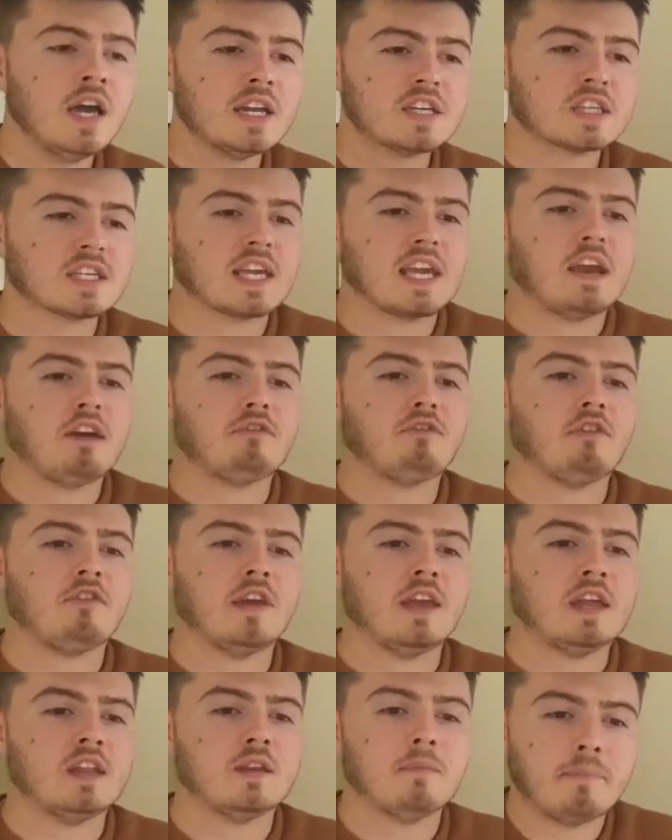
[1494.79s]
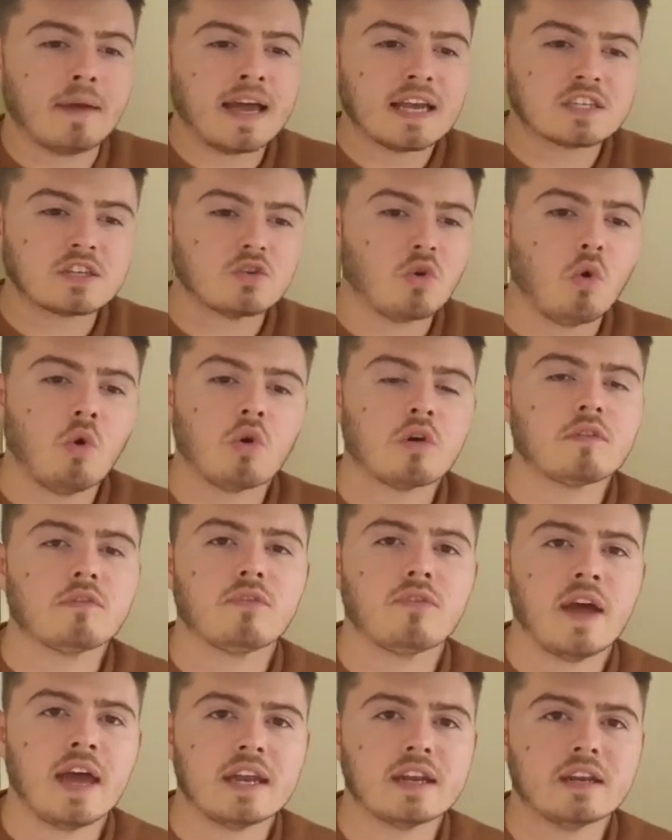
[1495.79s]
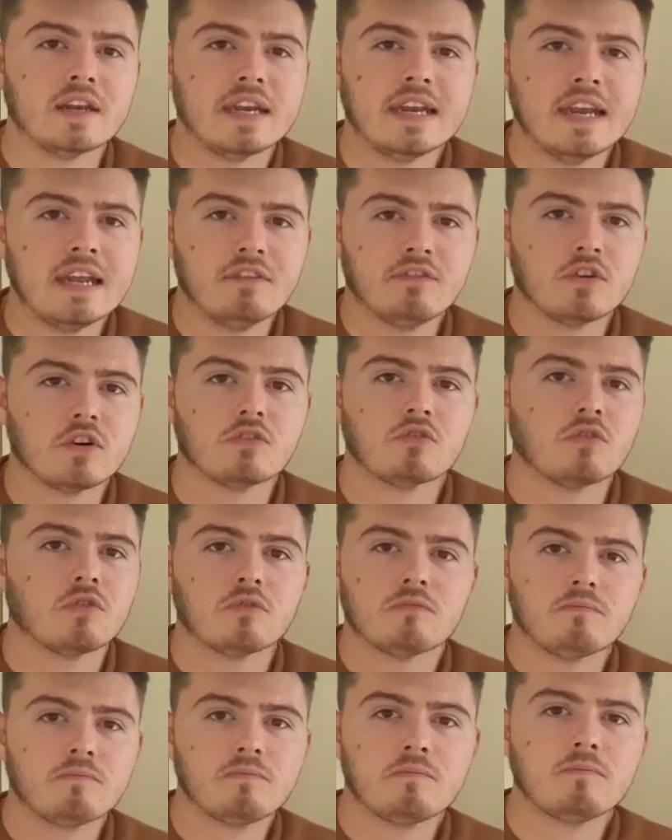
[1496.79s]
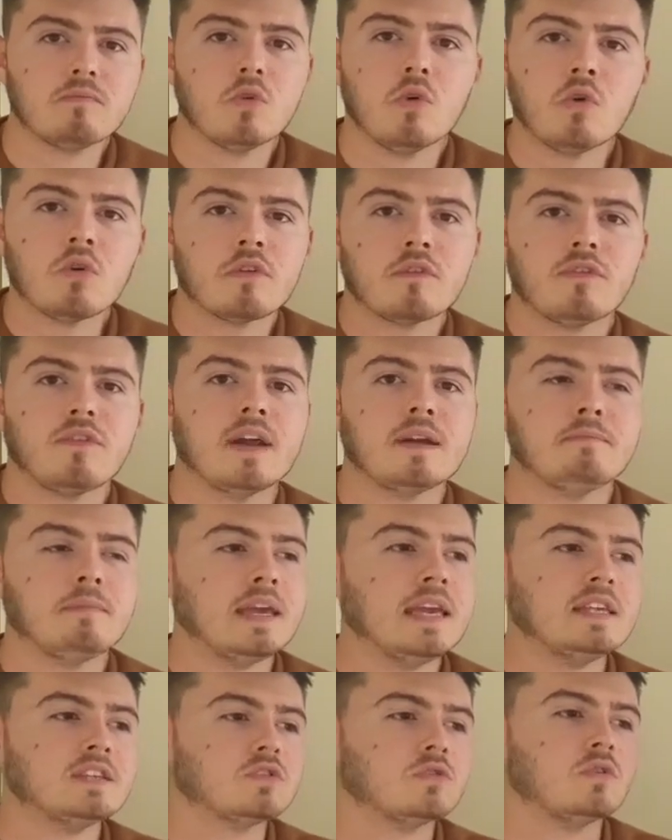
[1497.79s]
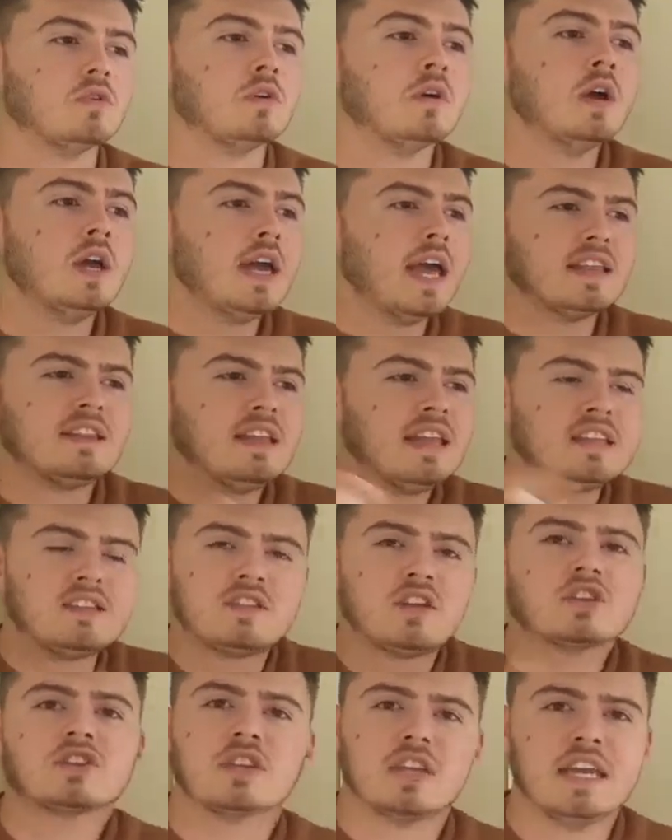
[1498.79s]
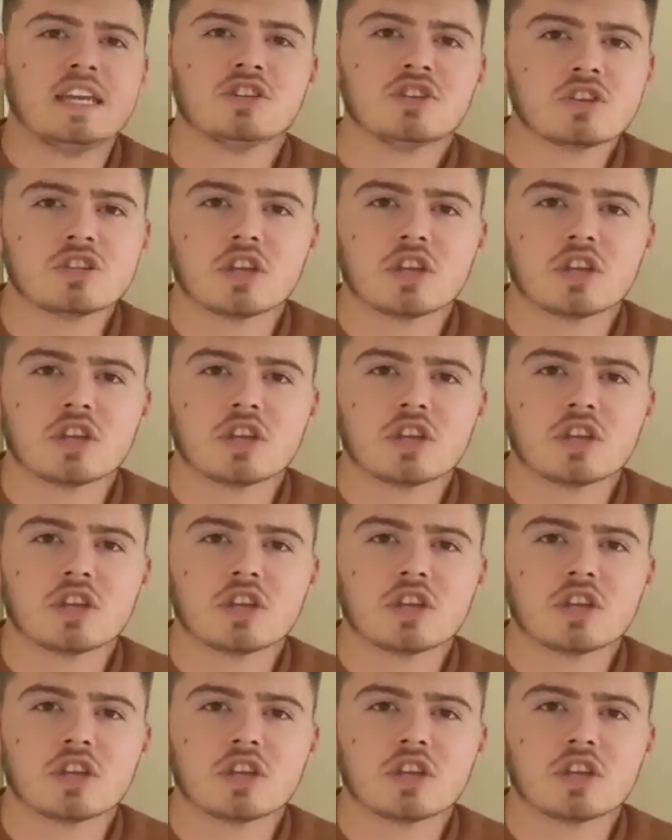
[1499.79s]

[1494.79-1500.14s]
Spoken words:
It doesn't care if you're eating the best organ-fed liver or organ-fed meats, or it just